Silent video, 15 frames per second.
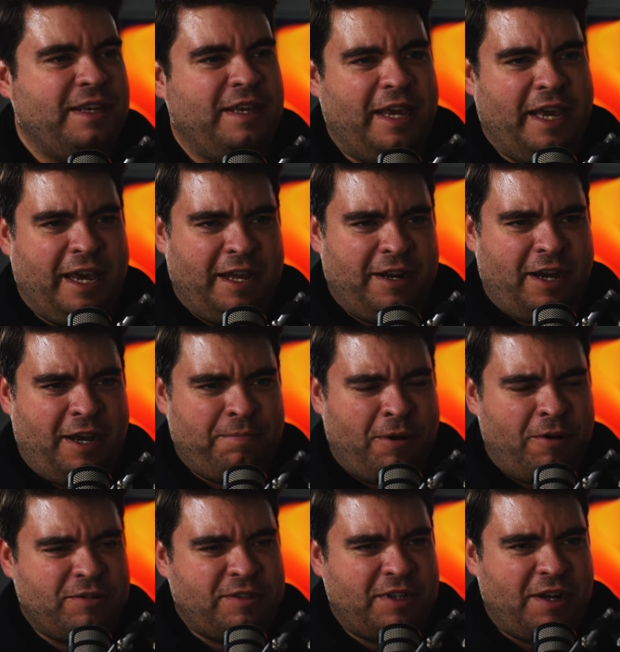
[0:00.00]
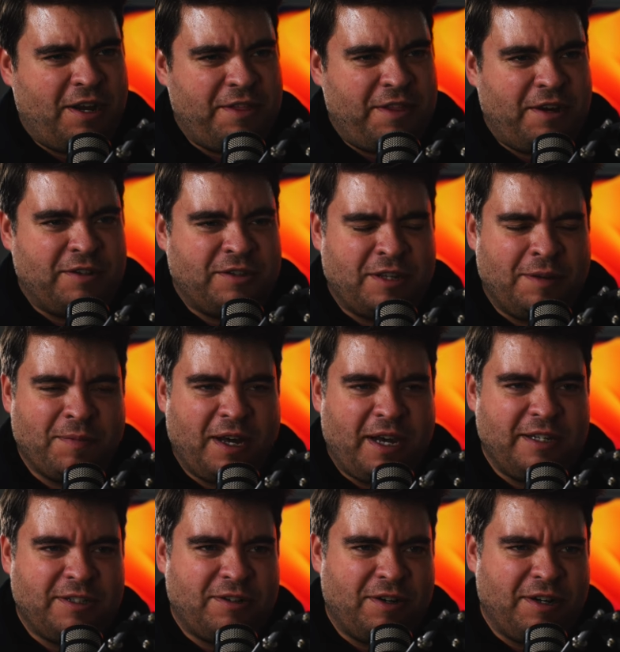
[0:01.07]
and I posted on there, and some
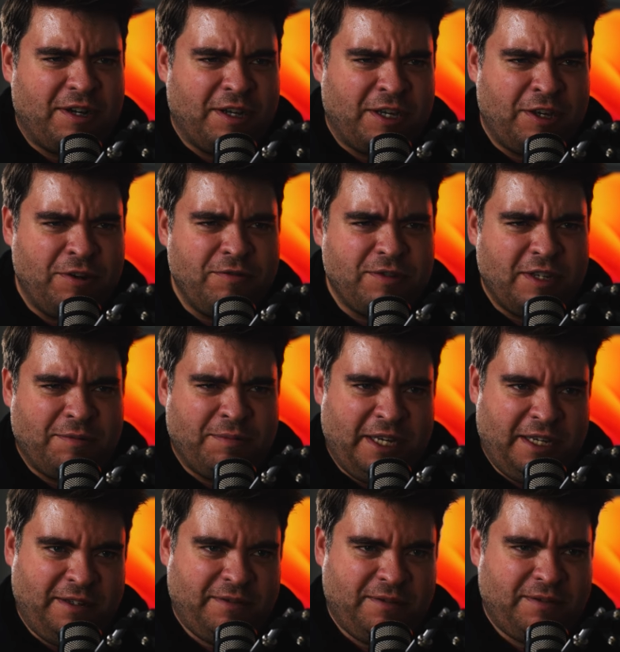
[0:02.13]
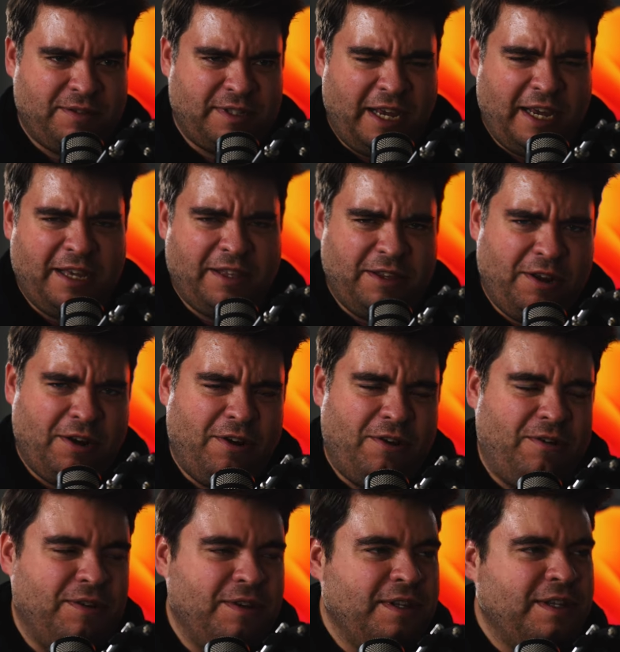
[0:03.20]
guy started accusing me, saying, you
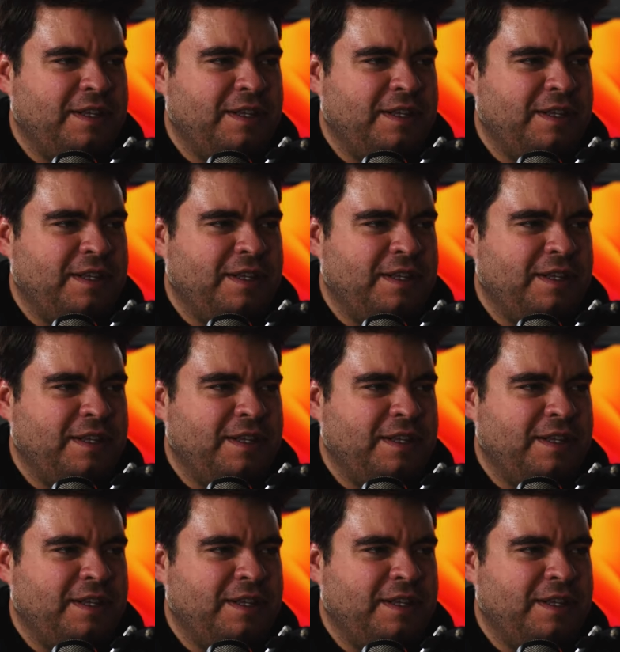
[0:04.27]
know,